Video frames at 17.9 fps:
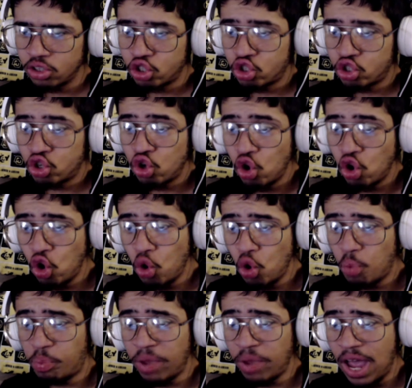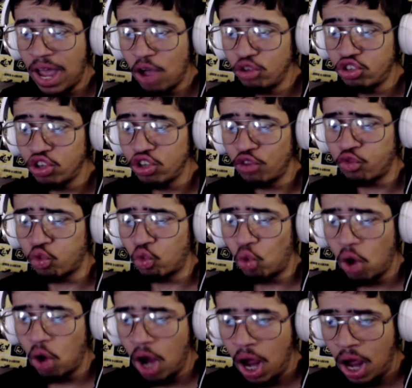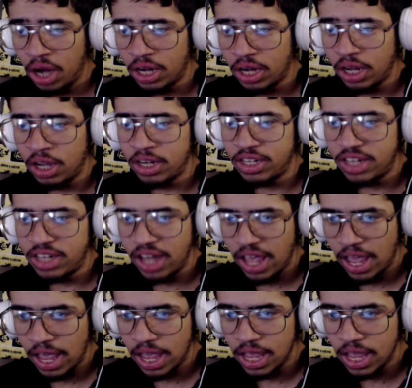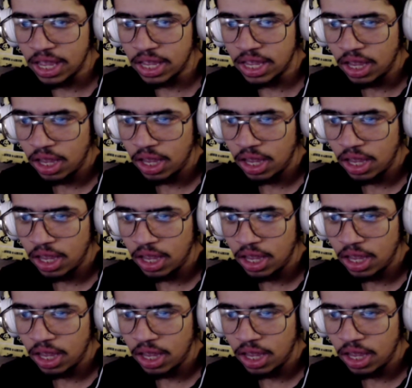2 pounds of rock a day.